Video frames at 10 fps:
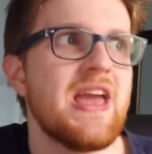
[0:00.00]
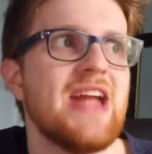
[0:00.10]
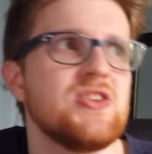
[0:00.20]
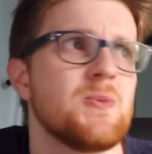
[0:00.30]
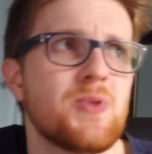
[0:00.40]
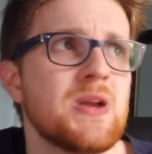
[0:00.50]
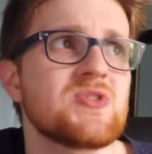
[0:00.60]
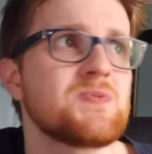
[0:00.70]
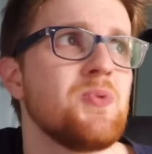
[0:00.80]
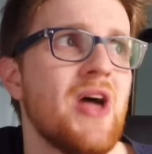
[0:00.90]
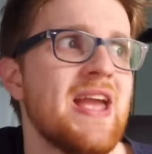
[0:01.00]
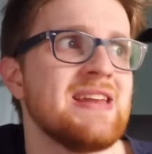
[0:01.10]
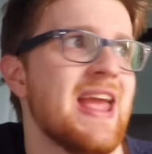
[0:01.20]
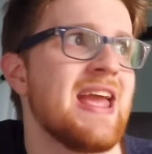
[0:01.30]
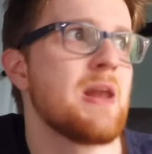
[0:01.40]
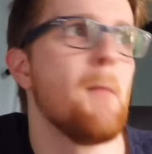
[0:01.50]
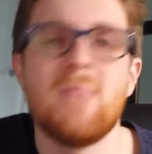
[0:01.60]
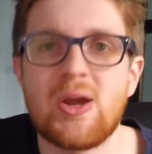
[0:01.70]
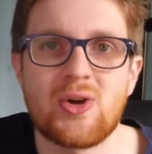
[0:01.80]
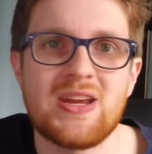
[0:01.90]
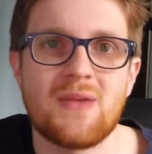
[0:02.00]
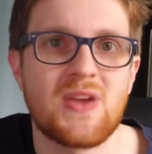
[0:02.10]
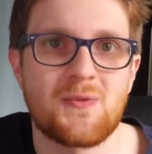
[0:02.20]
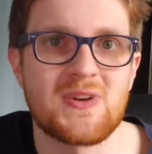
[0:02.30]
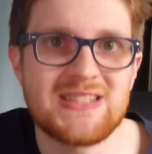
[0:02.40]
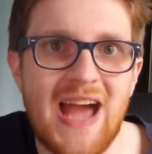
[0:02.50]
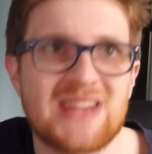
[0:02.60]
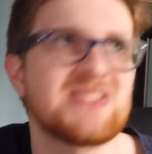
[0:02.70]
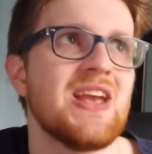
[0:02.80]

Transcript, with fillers: and you can pretty much play it in a myriad of different decks,